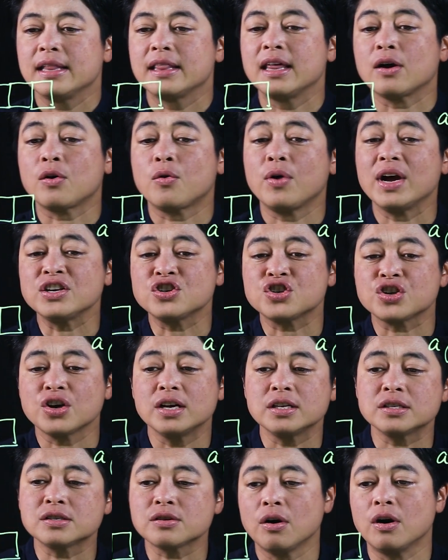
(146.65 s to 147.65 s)
the
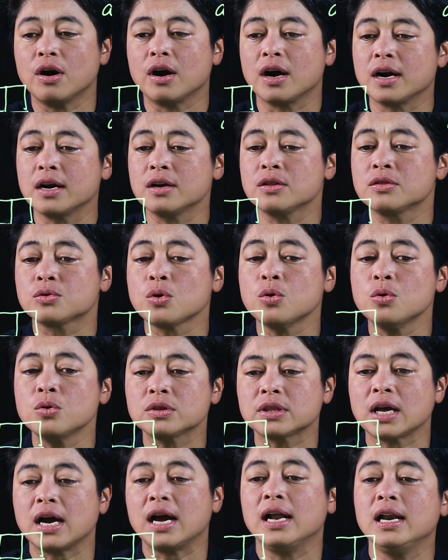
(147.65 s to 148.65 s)
questions are
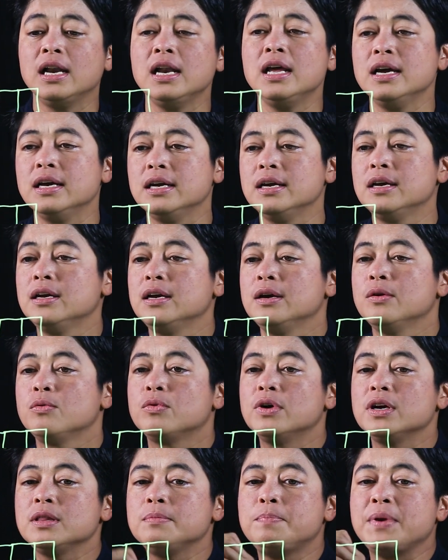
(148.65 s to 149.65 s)
total
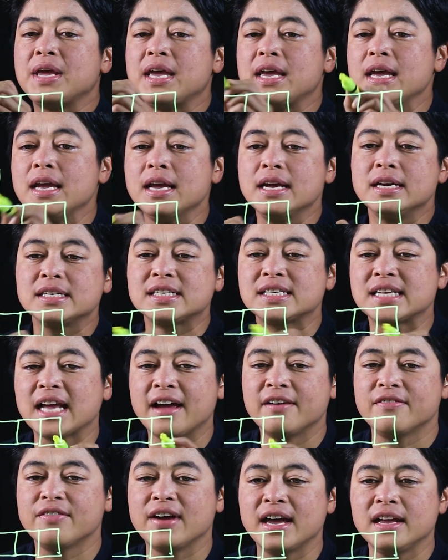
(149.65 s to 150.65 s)
would be
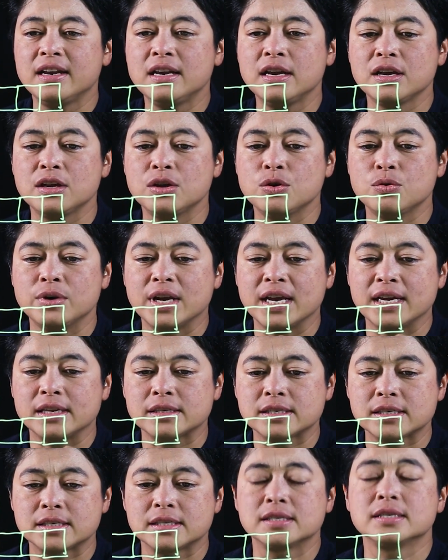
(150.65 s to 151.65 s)
7
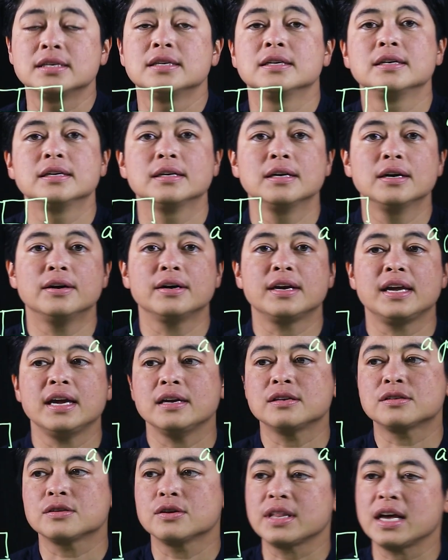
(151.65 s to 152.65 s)
units.
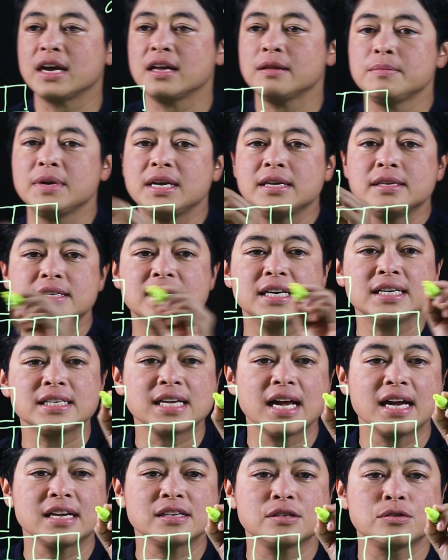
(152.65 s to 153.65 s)
Okay, so that means
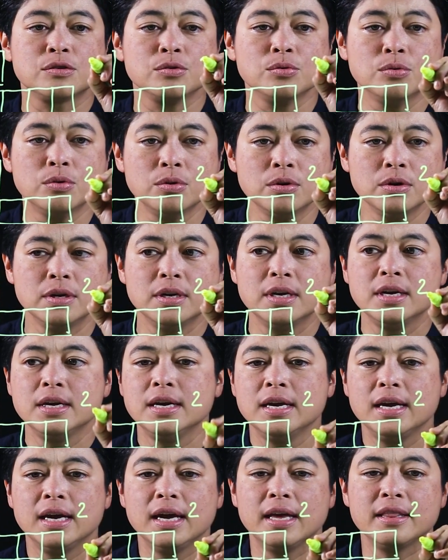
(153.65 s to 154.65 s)
this has 2
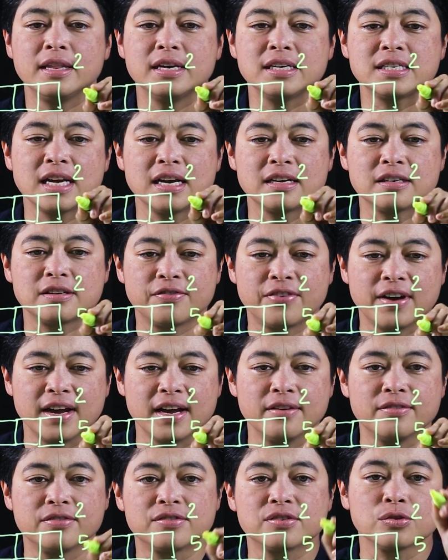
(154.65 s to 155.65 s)
and this has
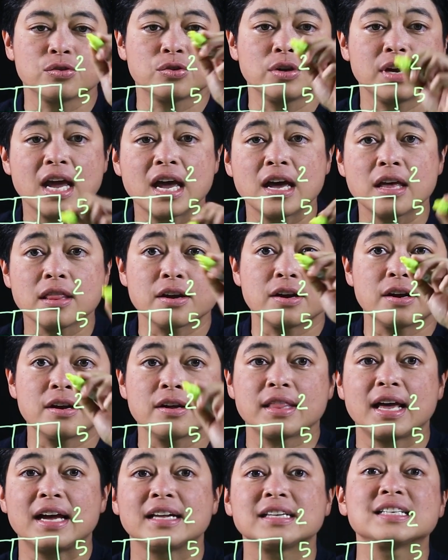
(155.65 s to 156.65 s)
5. So
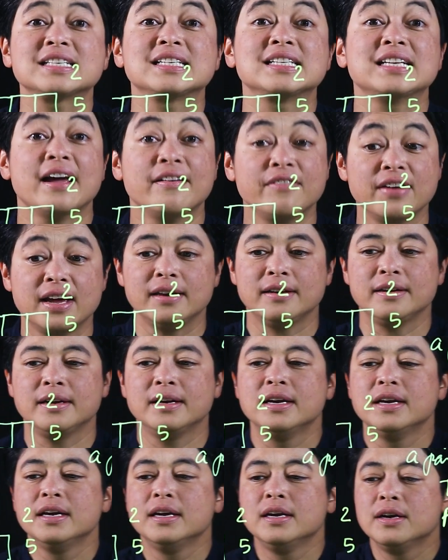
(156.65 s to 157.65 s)
together, that's 7.
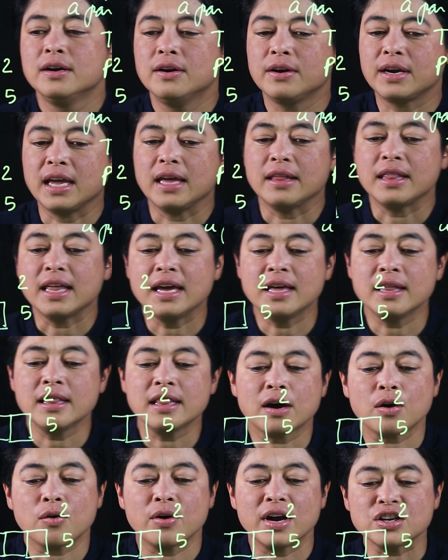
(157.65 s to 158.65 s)
Okay,
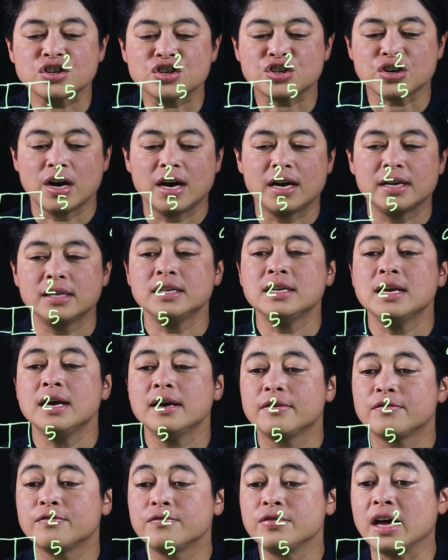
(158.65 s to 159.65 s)
then the question
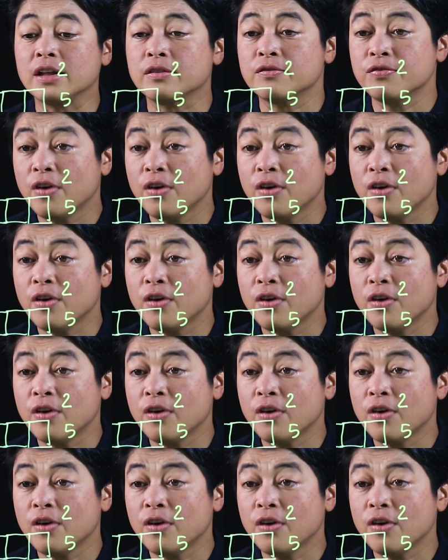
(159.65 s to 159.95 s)
that